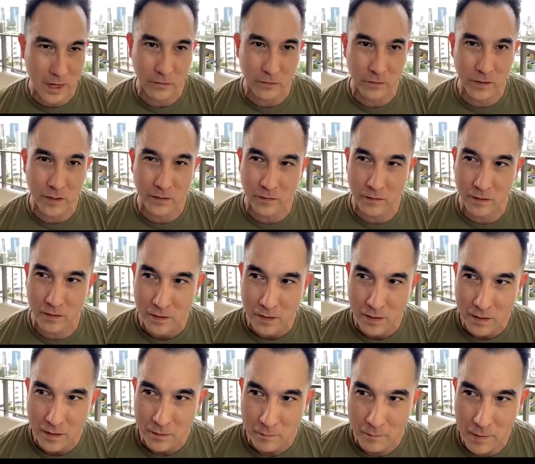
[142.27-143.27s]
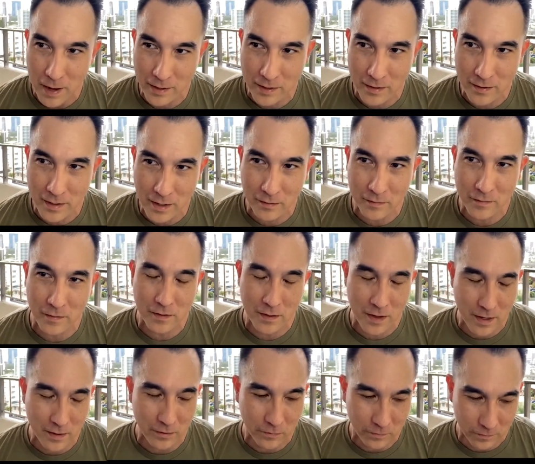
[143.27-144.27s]
'96. Back in
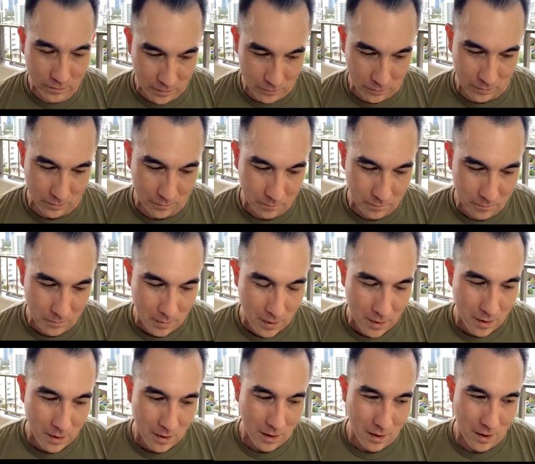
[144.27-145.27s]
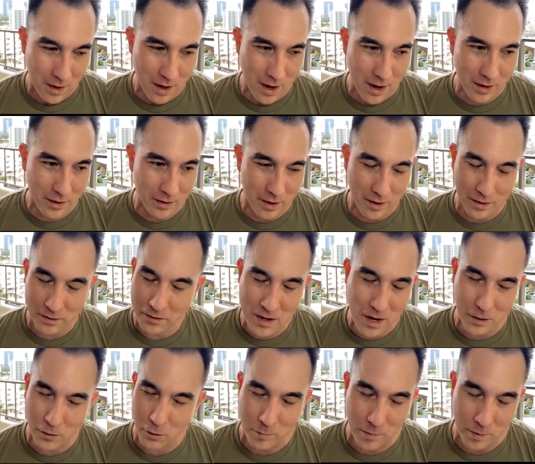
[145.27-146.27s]
1997, you're
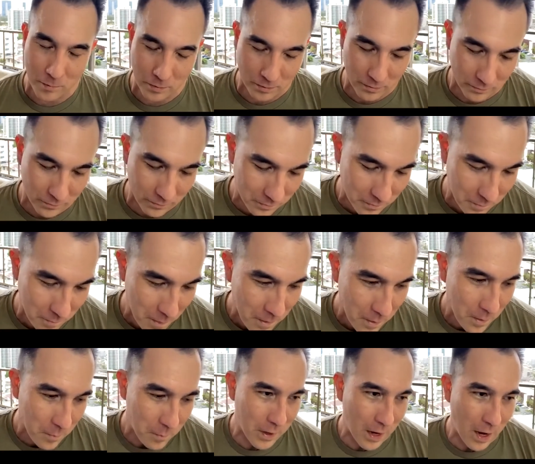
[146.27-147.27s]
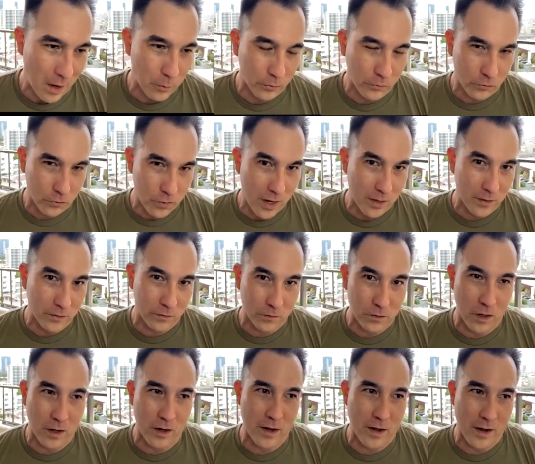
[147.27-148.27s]
not going to remember this, but I was trying to
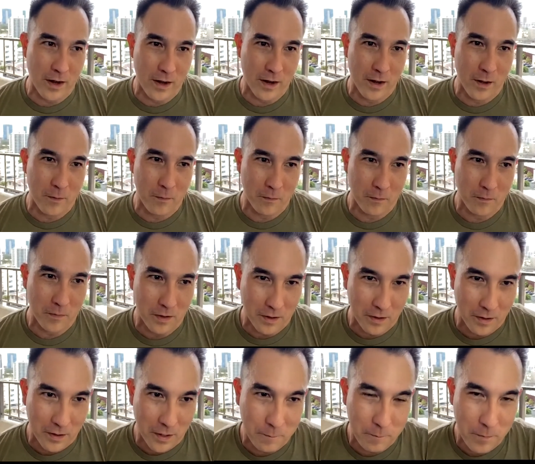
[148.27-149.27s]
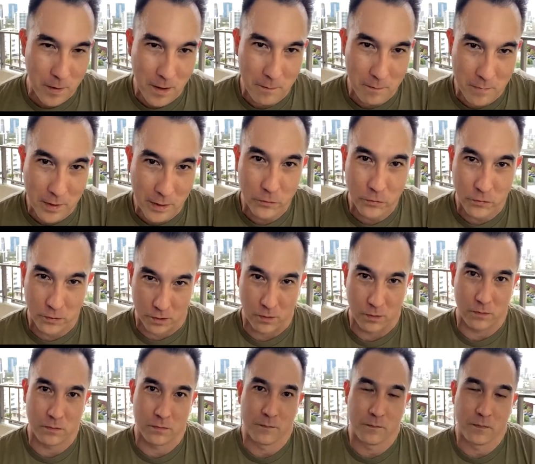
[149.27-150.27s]
start an AM hip hop mix show
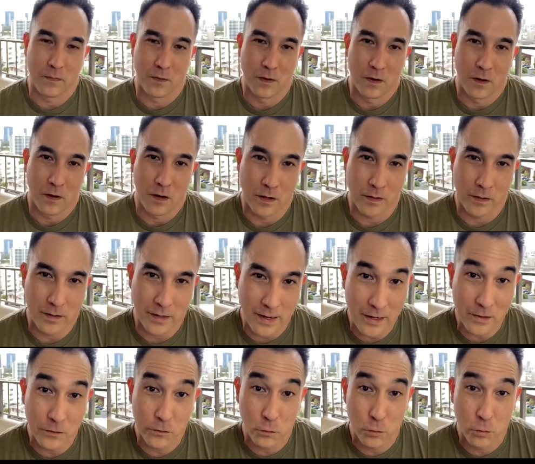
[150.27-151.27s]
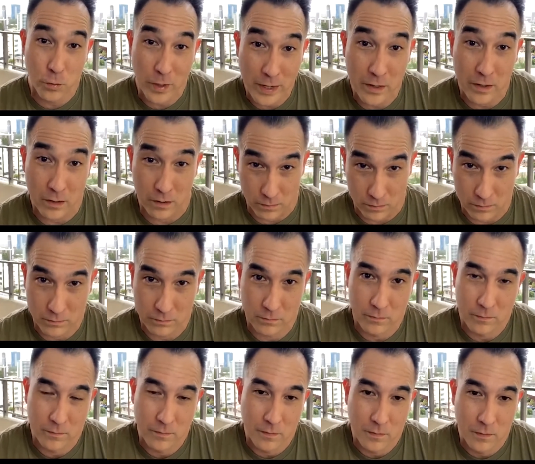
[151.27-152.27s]
on Keizu Radio,
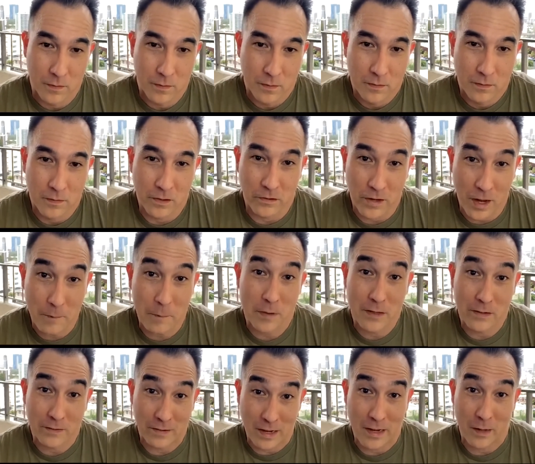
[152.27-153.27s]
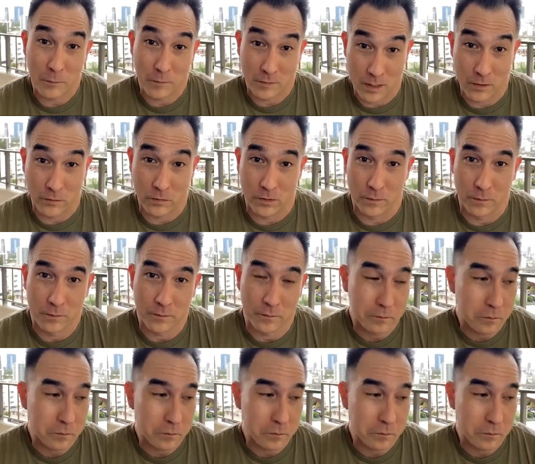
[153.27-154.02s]
the Japanese AM station.